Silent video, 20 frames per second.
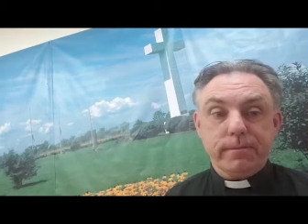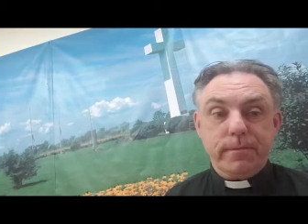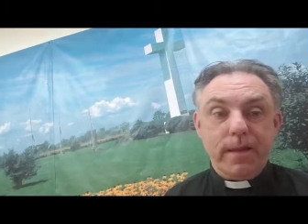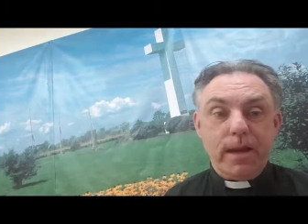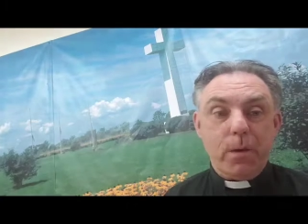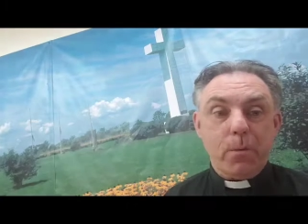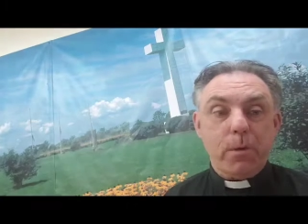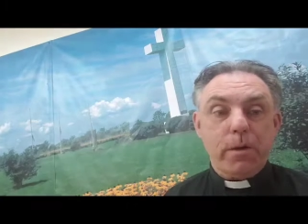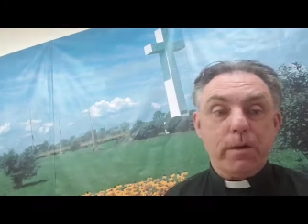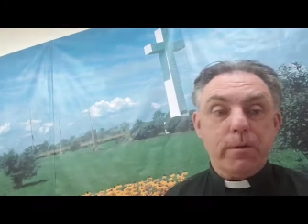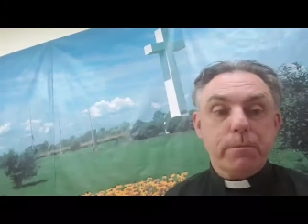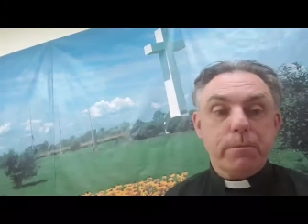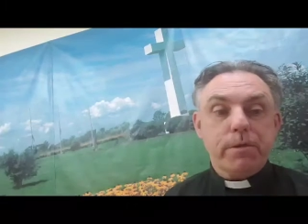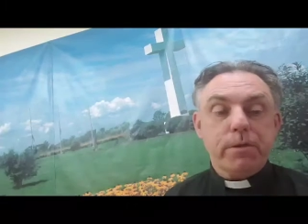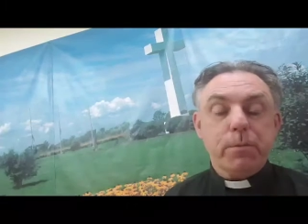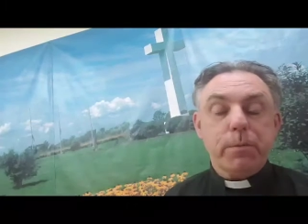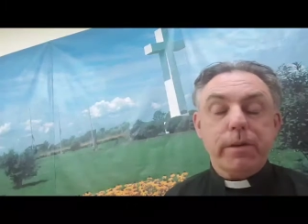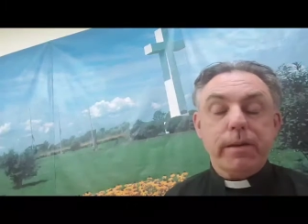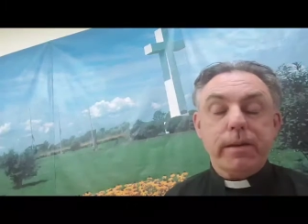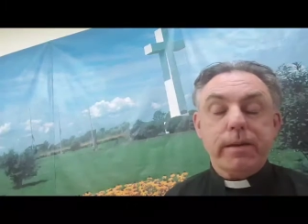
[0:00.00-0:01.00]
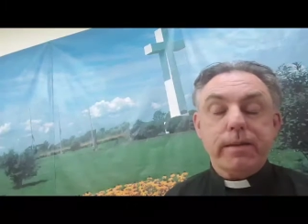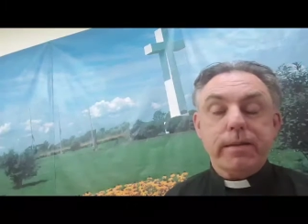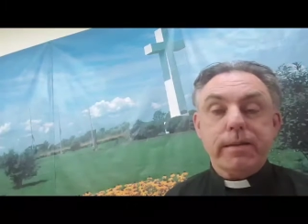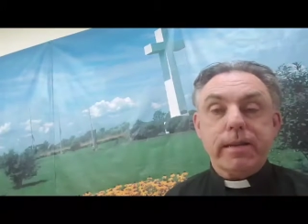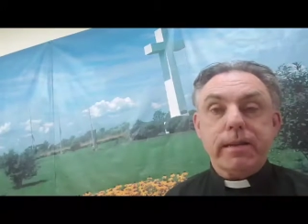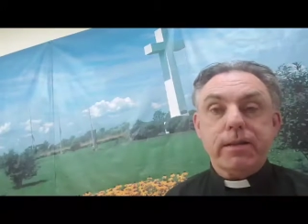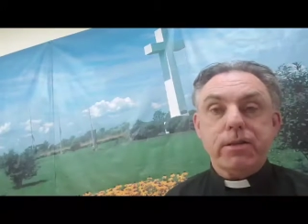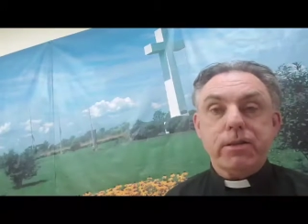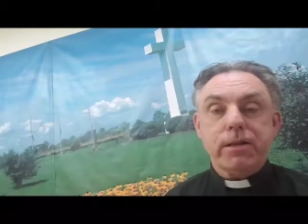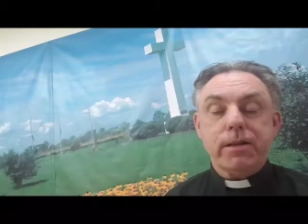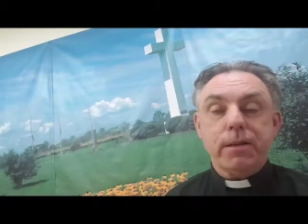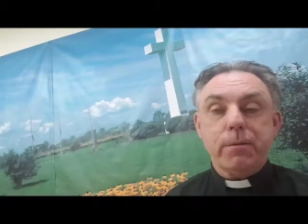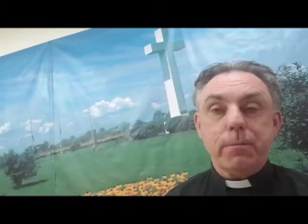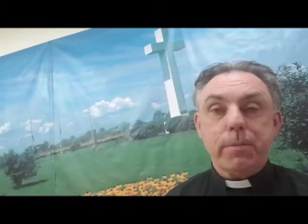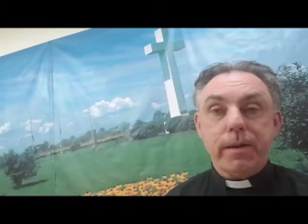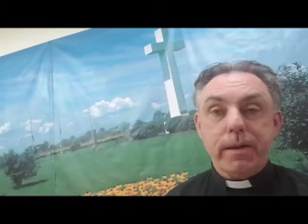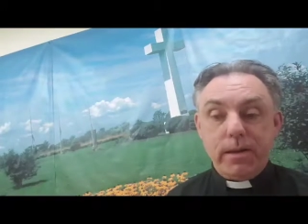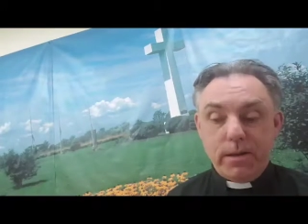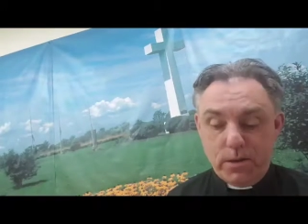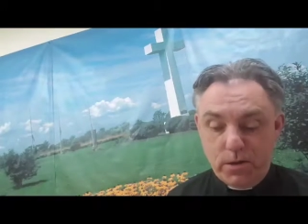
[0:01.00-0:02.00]
Now we're in between Ascension and
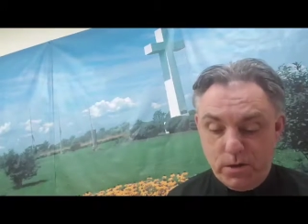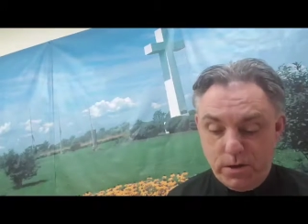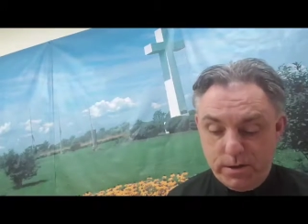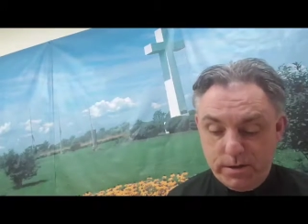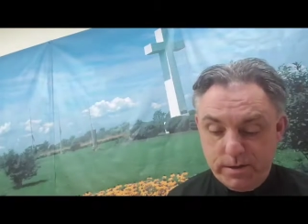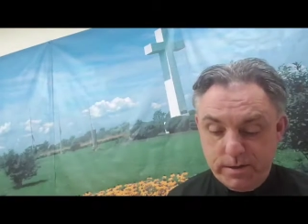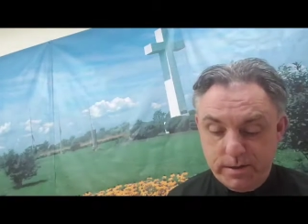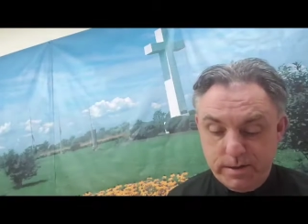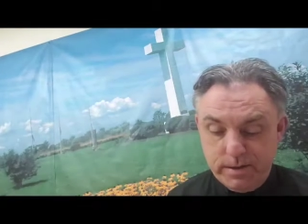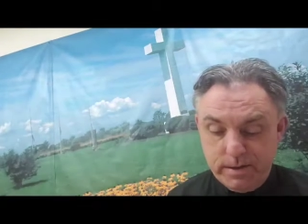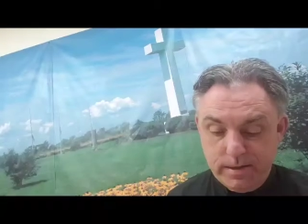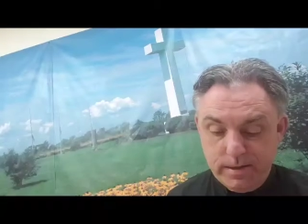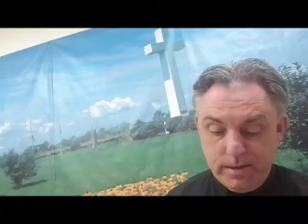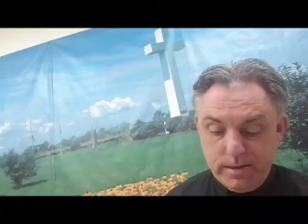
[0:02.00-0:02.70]
Pentecost.